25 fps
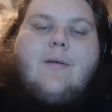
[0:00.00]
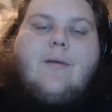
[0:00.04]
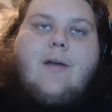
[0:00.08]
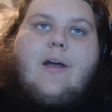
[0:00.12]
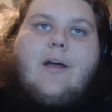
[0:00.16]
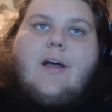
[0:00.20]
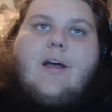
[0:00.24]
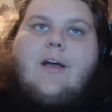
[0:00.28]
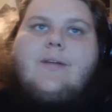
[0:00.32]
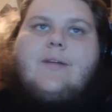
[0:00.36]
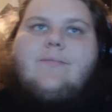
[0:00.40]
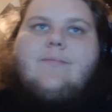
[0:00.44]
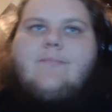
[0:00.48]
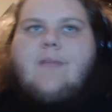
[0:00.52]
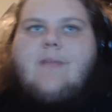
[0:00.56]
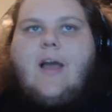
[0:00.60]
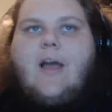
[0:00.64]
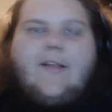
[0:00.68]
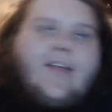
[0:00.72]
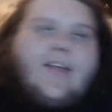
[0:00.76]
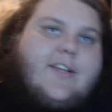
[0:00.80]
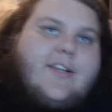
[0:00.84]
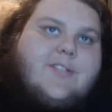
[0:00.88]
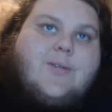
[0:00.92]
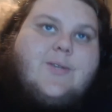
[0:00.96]
I
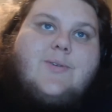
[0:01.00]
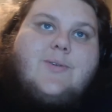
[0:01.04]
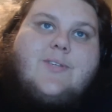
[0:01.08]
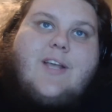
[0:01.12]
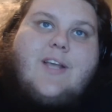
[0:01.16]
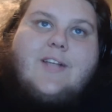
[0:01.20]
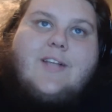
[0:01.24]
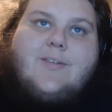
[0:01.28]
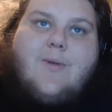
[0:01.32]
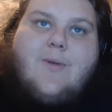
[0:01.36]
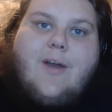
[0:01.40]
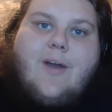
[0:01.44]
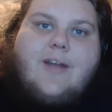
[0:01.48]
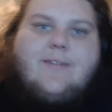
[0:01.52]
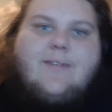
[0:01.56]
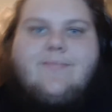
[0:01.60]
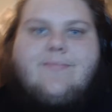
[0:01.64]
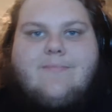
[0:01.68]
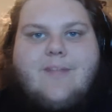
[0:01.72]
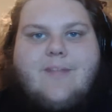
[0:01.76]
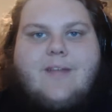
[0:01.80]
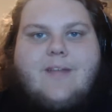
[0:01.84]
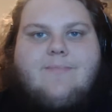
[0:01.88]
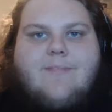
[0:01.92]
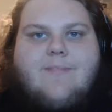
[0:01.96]
like Suicide Squad,
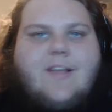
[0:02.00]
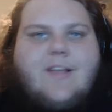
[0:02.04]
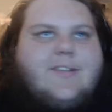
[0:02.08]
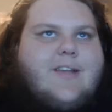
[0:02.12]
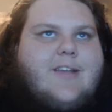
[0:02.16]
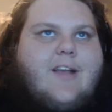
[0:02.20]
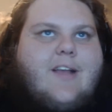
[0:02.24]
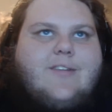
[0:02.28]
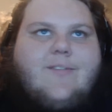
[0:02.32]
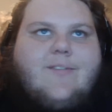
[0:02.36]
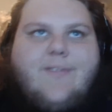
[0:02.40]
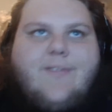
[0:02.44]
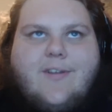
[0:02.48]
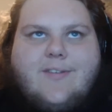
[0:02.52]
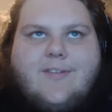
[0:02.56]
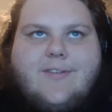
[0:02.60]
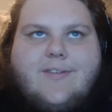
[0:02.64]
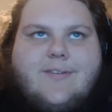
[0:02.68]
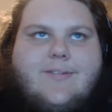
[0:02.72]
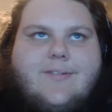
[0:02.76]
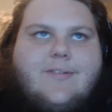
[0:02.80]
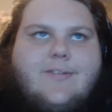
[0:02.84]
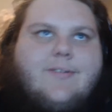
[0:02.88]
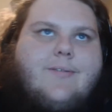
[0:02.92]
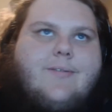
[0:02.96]
that's
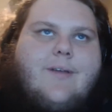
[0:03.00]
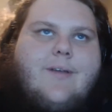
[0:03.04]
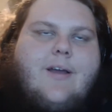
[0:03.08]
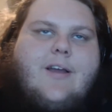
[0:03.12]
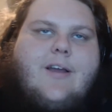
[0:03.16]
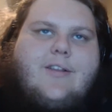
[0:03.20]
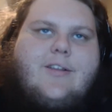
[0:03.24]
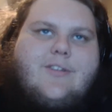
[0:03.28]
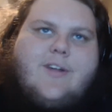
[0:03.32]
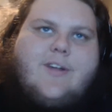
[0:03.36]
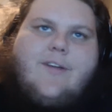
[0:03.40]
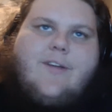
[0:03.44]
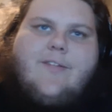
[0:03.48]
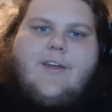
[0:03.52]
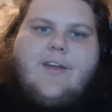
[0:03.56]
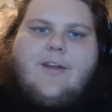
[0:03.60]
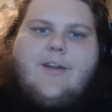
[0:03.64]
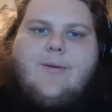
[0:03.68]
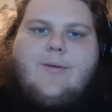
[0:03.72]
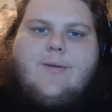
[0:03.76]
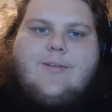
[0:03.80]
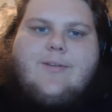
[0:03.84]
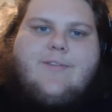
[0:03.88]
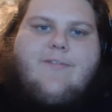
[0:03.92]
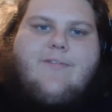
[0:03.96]
controversial. Jared
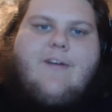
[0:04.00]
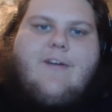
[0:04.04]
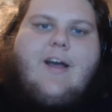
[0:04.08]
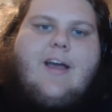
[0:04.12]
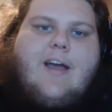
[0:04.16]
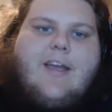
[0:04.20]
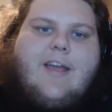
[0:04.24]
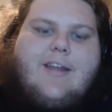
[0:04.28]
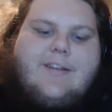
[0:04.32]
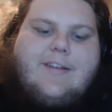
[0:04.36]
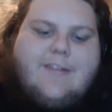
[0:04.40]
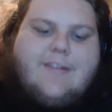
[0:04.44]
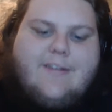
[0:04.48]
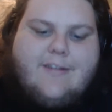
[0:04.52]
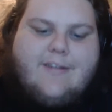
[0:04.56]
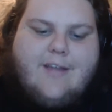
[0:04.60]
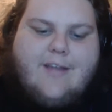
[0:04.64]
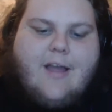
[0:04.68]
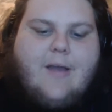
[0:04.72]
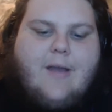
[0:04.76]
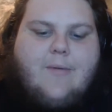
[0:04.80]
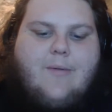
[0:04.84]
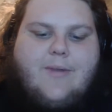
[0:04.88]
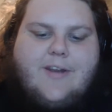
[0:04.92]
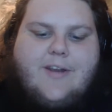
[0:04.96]
Leto was fine,
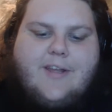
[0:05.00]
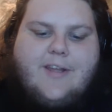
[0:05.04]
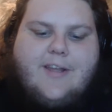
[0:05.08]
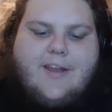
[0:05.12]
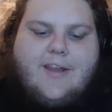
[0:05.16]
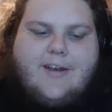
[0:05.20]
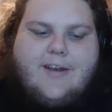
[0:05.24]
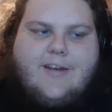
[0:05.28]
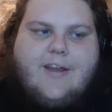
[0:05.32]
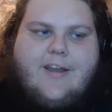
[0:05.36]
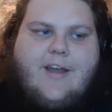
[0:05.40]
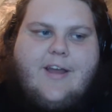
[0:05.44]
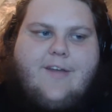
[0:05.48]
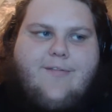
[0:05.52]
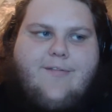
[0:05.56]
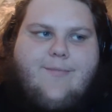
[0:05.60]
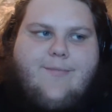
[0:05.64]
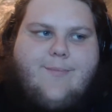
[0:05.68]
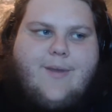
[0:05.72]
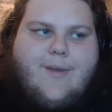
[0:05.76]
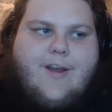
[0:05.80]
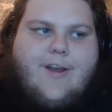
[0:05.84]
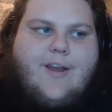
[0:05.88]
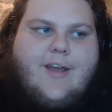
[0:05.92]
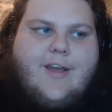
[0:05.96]
we didn't get enough,
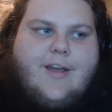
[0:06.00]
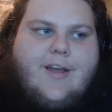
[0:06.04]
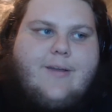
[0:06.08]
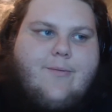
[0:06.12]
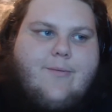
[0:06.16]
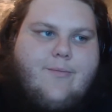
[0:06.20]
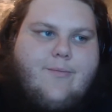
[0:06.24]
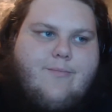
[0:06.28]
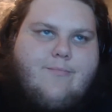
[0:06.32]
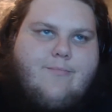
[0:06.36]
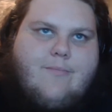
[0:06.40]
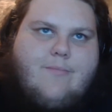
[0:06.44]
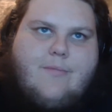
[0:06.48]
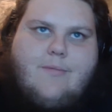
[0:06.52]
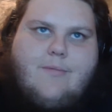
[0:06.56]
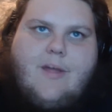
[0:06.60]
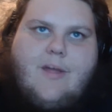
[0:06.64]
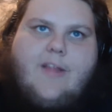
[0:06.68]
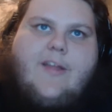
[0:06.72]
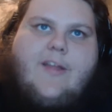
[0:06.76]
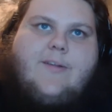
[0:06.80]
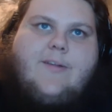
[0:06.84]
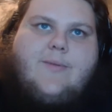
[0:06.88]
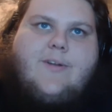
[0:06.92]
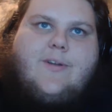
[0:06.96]
but,
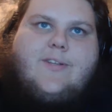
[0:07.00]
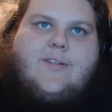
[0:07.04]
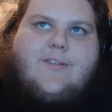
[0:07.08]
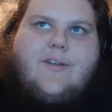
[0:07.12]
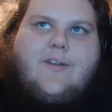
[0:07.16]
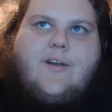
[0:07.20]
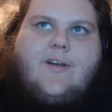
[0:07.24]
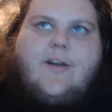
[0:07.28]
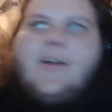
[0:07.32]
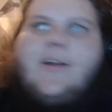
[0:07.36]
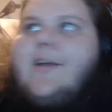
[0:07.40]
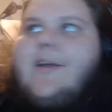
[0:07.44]
I liked what I saw.